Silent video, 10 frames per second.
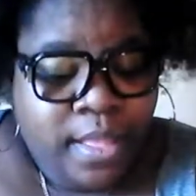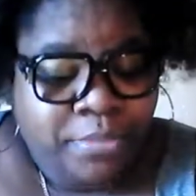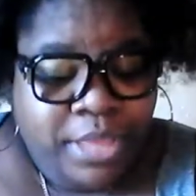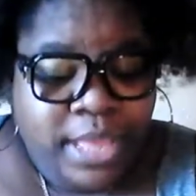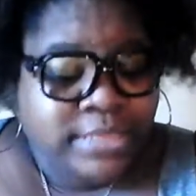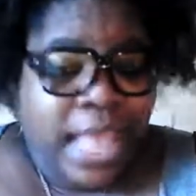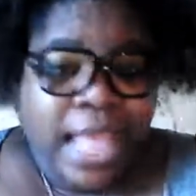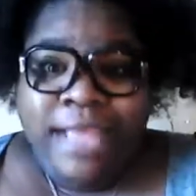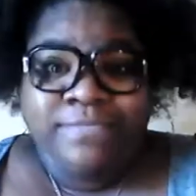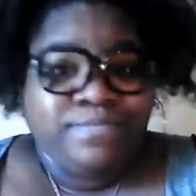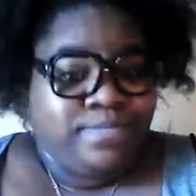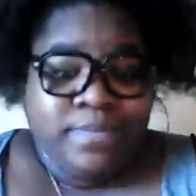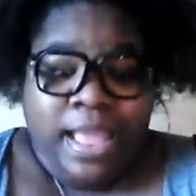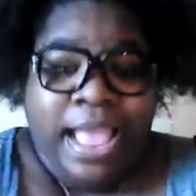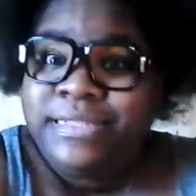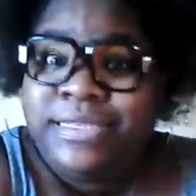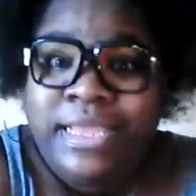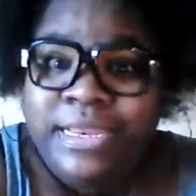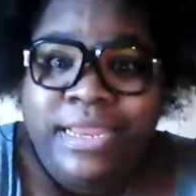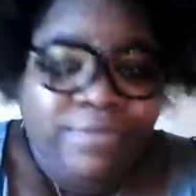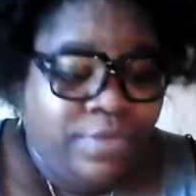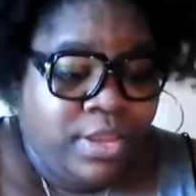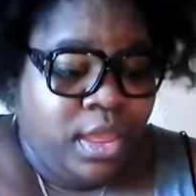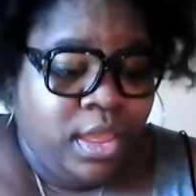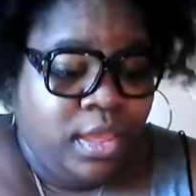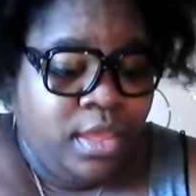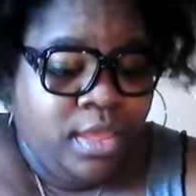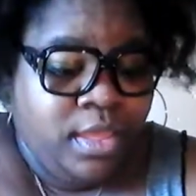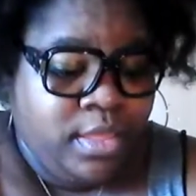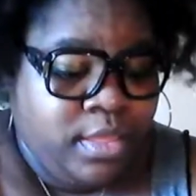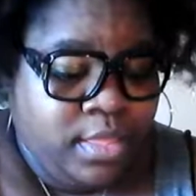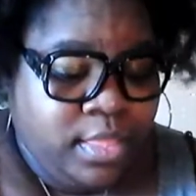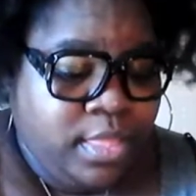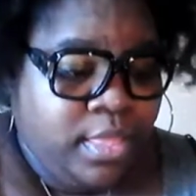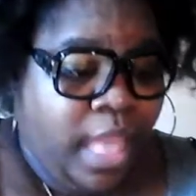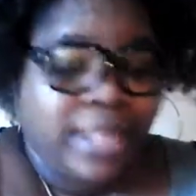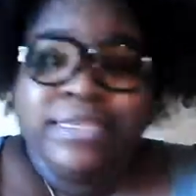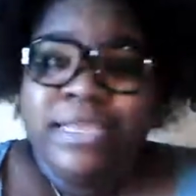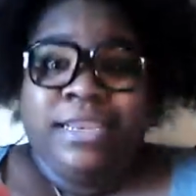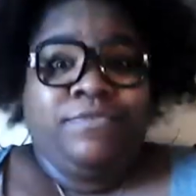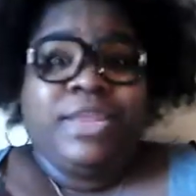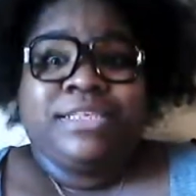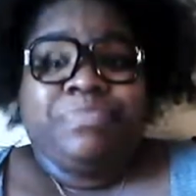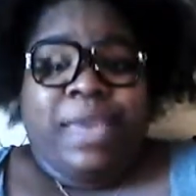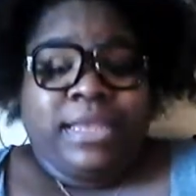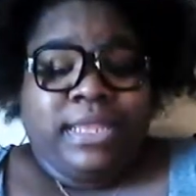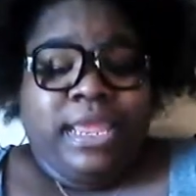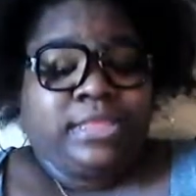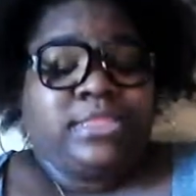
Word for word: because I I didn't even uh I didn't even expect it.